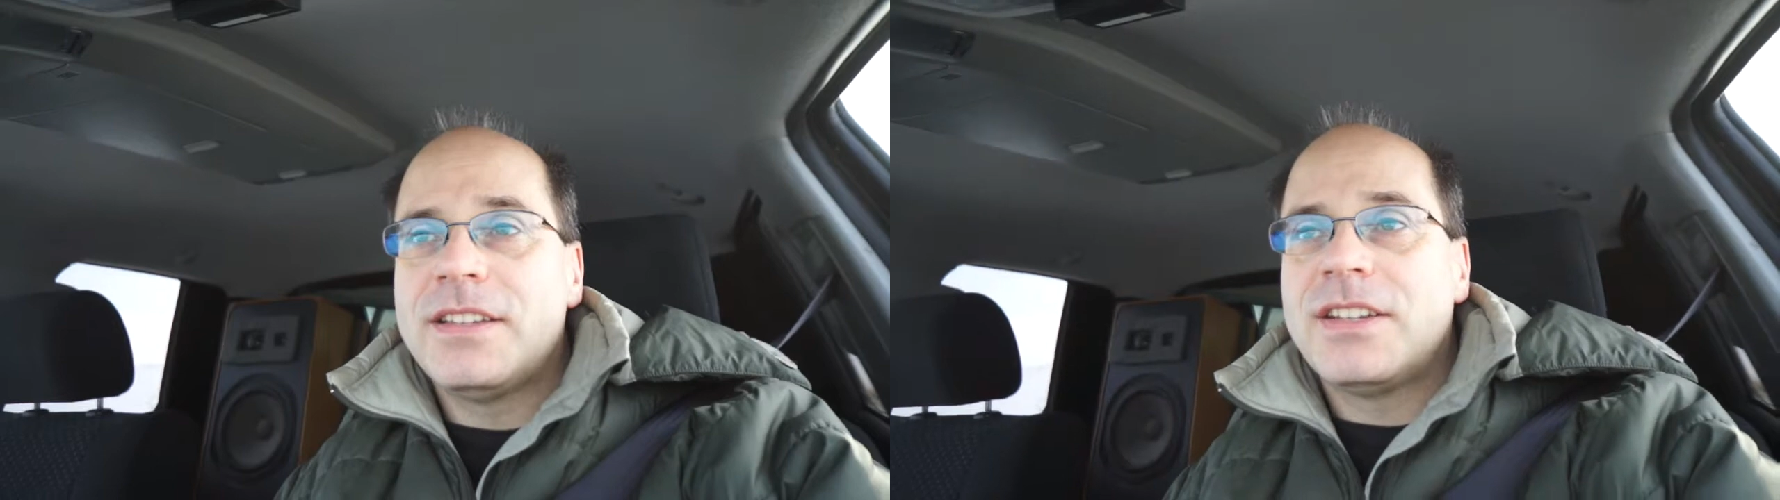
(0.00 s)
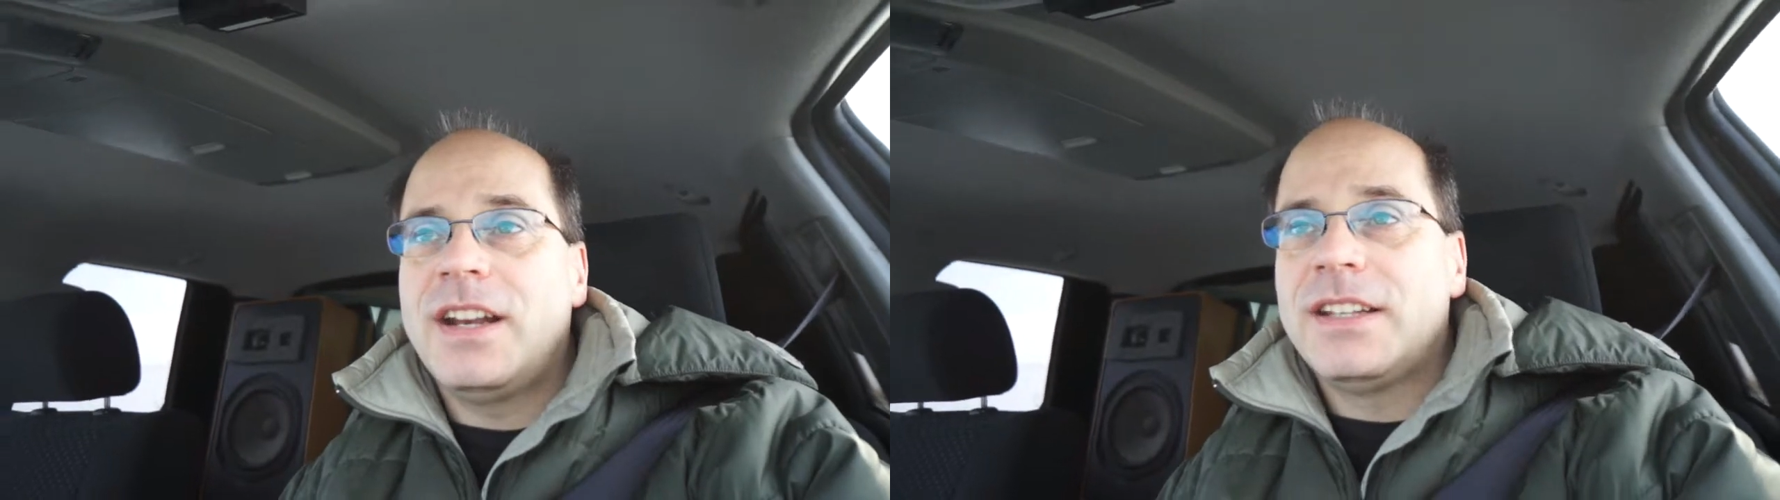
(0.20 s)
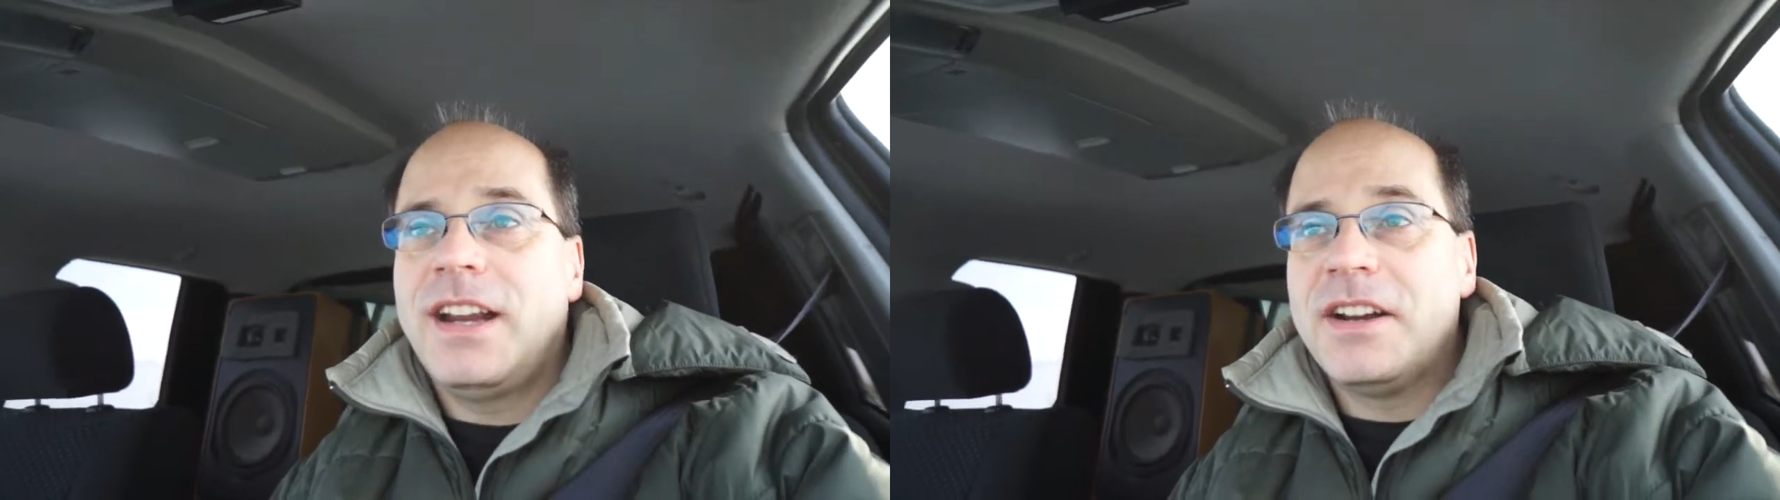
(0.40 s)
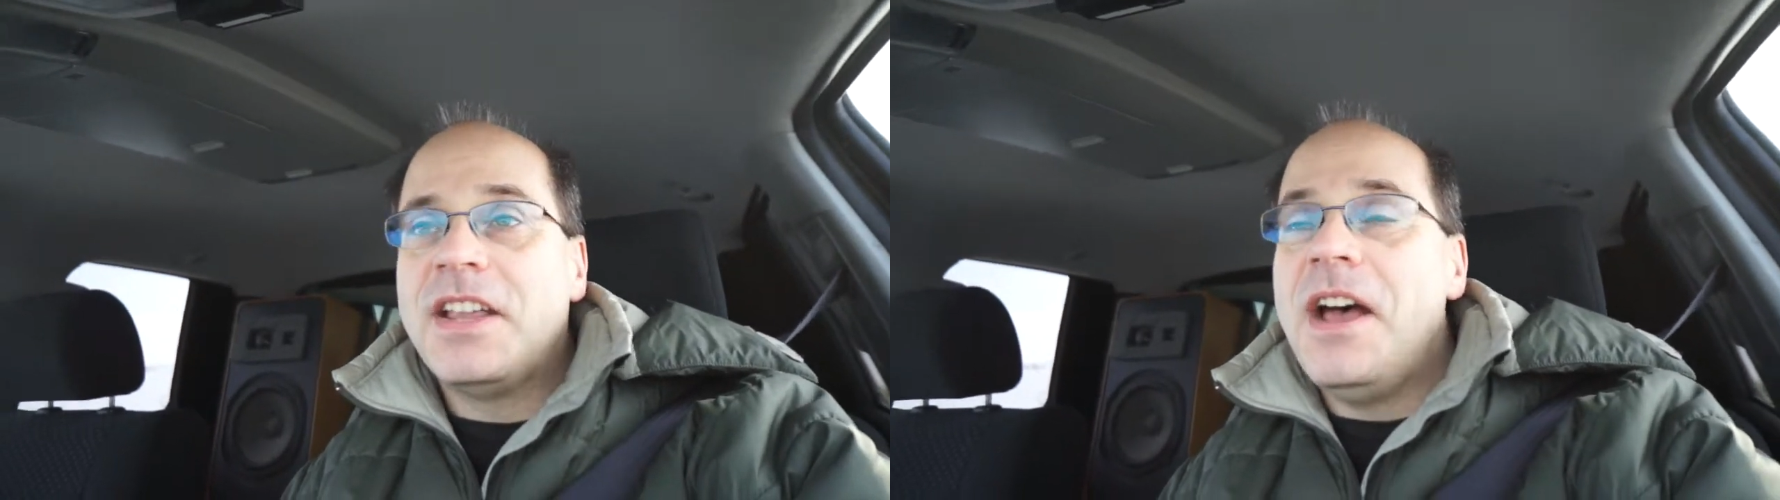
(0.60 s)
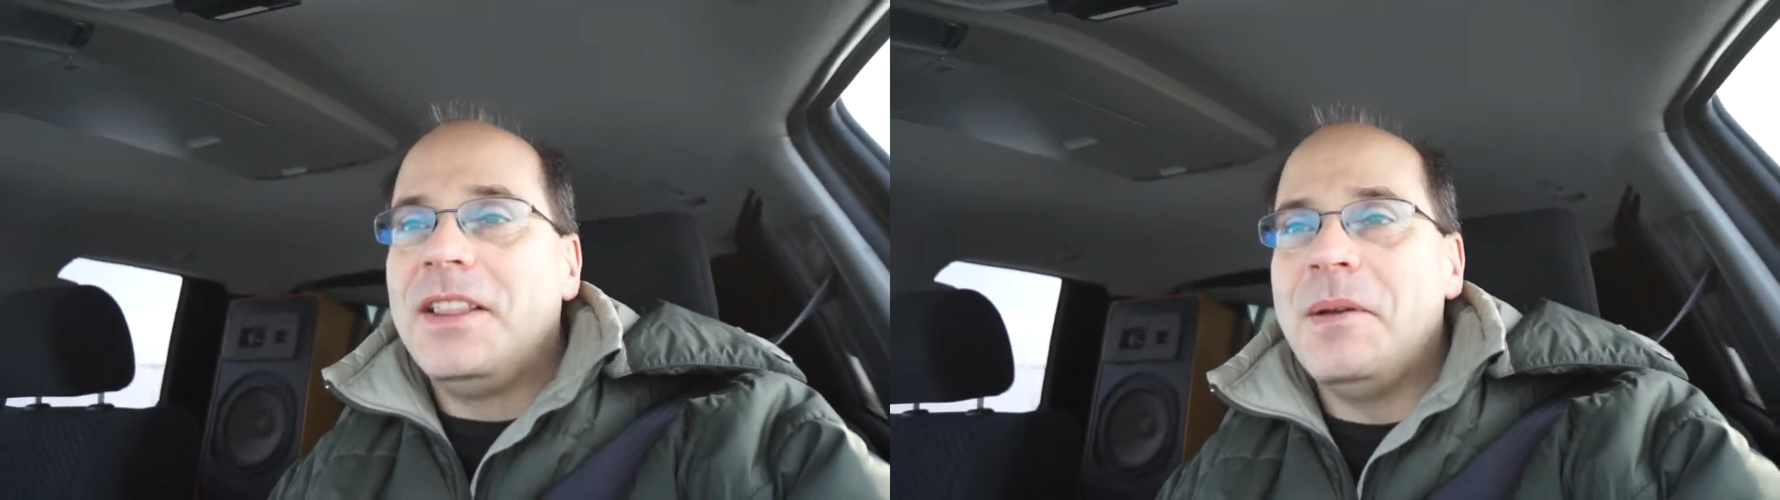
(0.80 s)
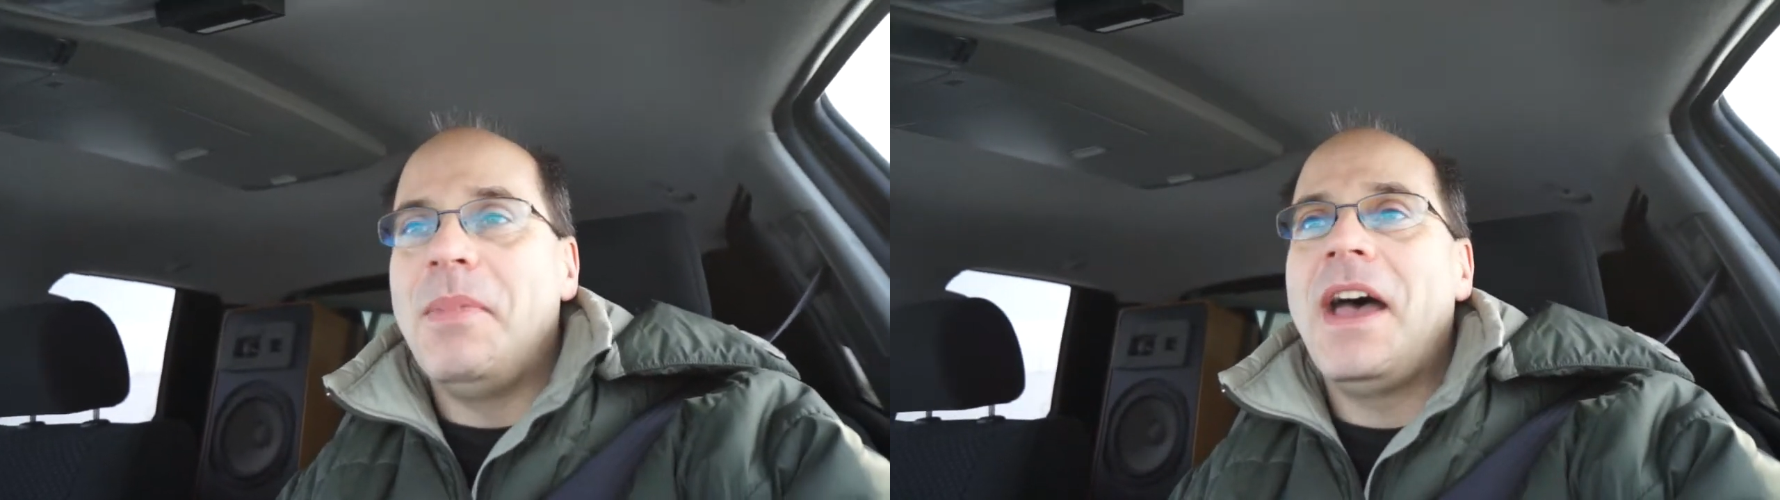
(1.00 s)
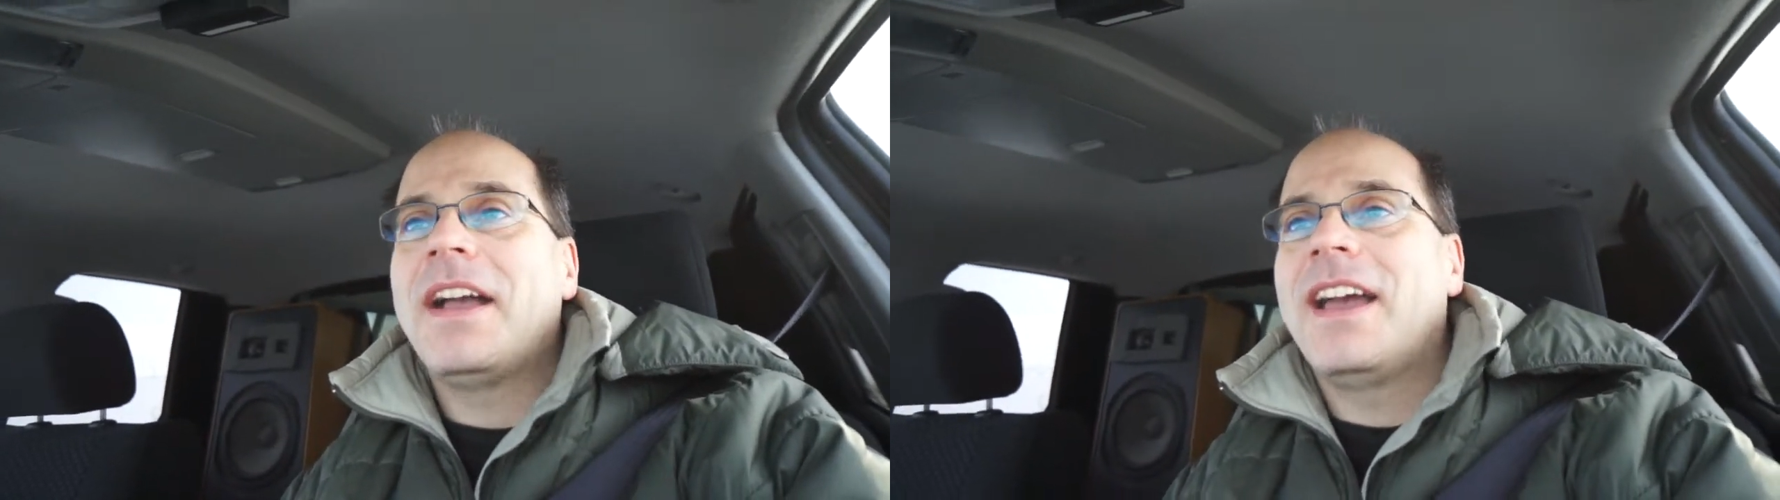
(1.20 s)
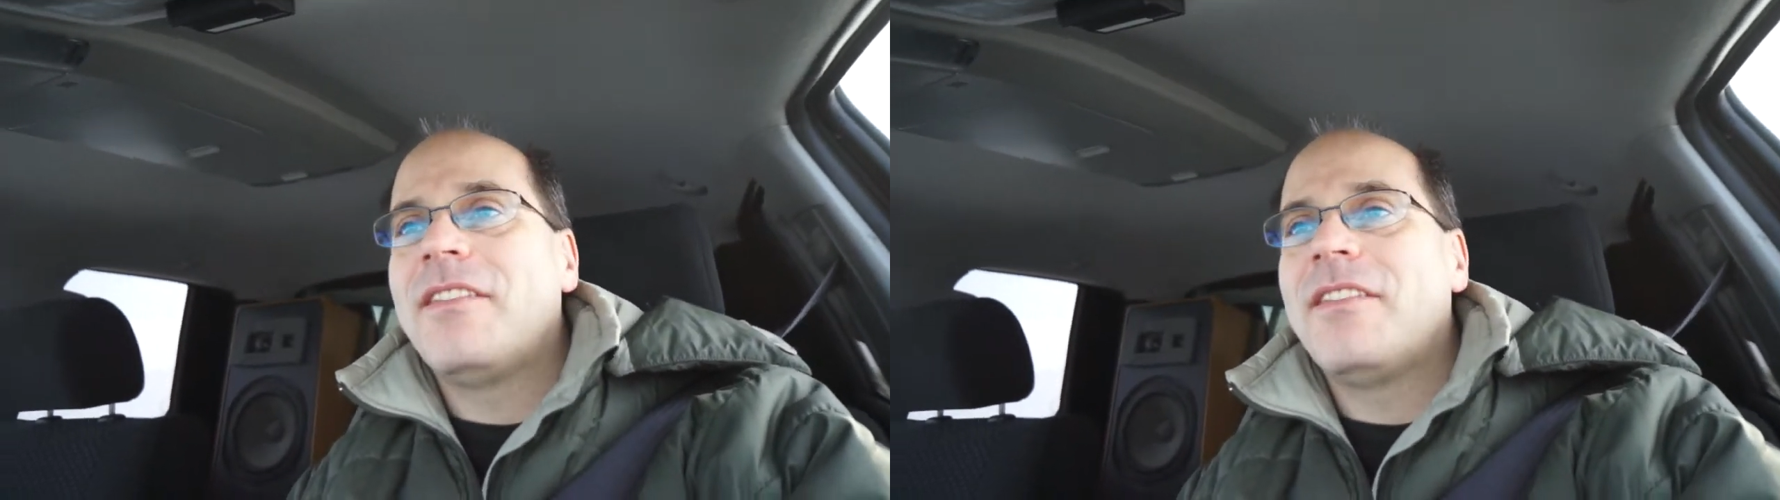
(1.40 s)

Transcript: studded tires on the back